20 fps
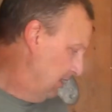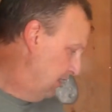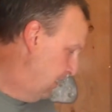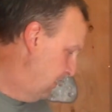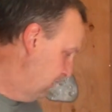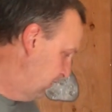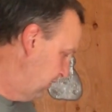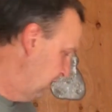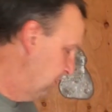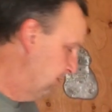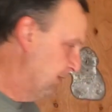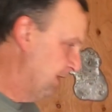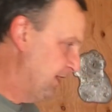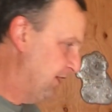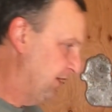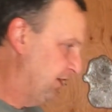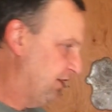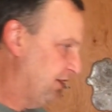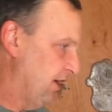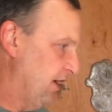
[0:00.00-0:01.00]
Also,
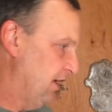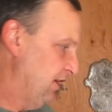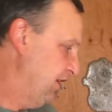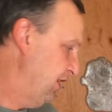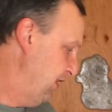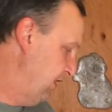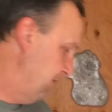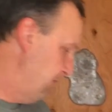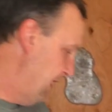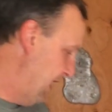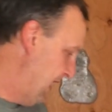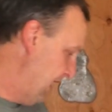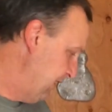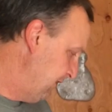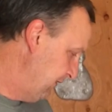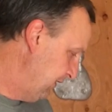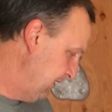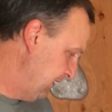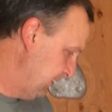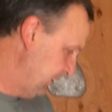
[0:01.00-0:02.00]
when you're charging your
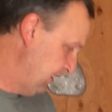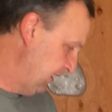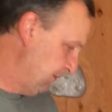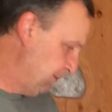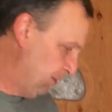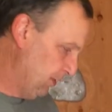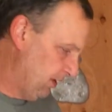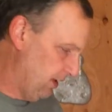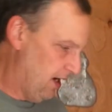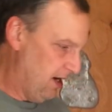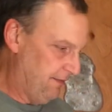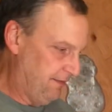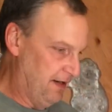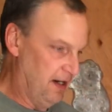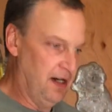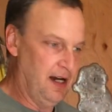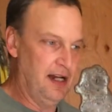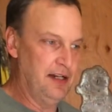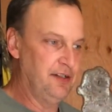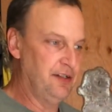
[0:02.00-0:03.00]
batteries, they put off
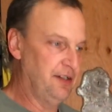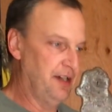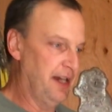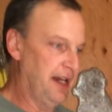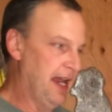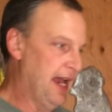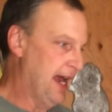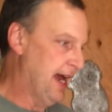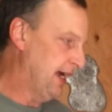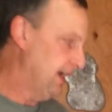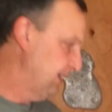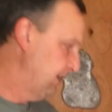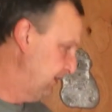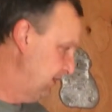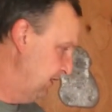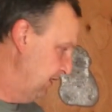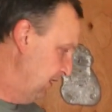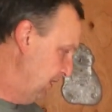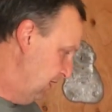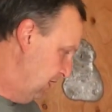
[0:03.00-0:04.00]
a hydrogen
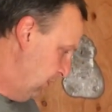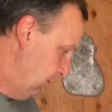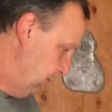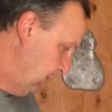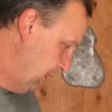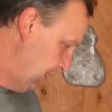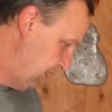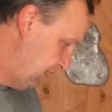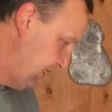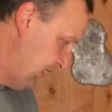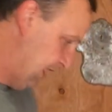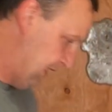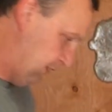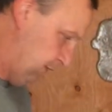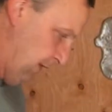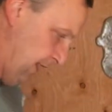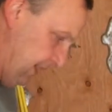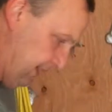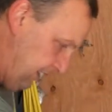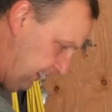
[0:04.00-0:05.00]
gas, which
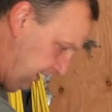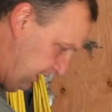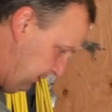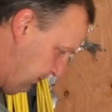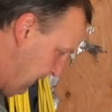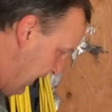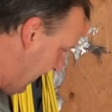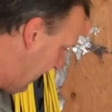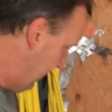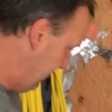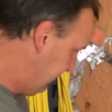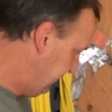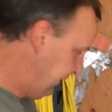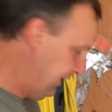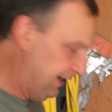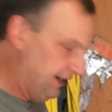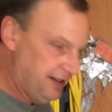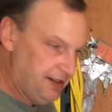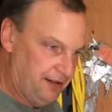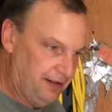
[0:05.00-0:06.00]
that's why these
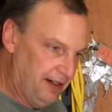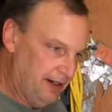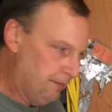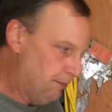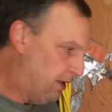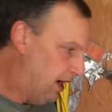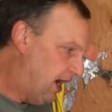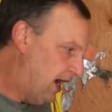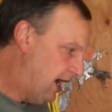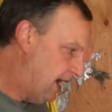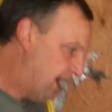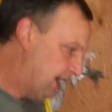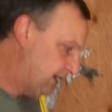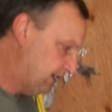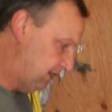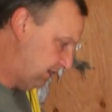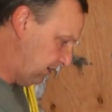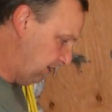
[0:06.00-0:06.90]
batteries are in a box